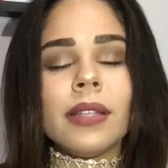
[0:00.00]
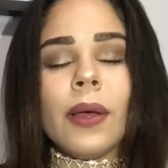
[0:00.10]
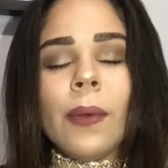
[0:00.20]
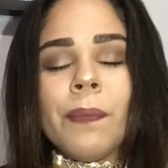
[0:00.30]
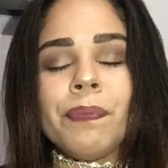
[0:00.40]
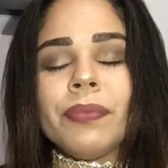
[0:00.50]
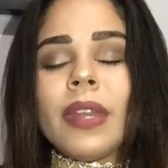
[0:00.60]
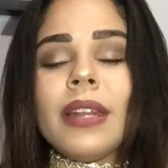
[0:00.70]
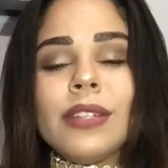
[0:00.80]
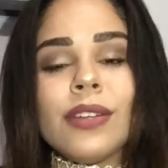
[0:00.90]
So
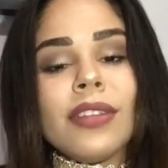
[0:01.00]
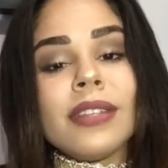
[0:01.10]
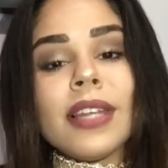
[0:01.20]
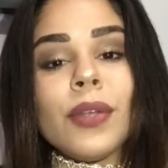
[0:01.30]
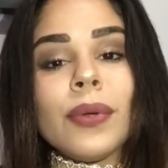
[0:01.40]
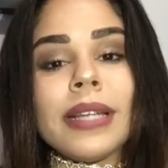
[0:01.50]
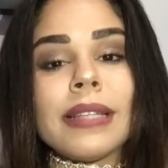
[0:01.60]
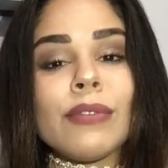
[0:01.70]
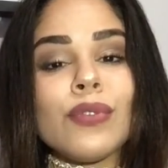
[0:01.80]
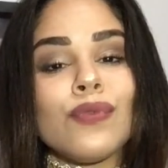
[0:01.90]
these are things that you
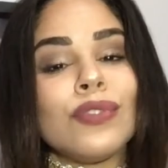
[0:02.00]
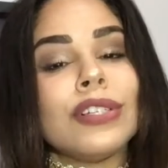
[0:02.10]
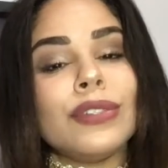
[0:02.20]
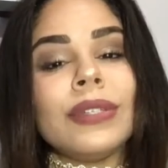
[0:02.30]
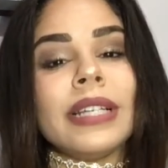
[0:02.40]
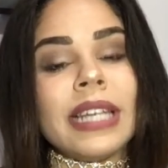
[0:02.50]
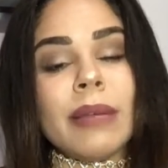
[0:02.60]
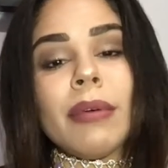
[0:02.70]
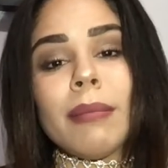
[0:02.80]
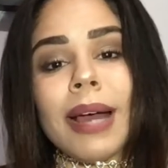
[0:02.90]
guys have to really
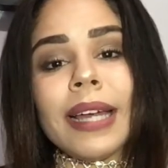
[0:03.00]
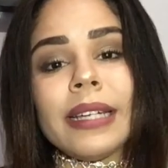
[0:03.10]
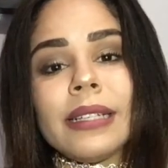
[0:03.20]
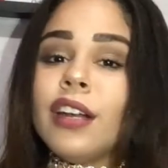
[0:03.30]
keep in mind.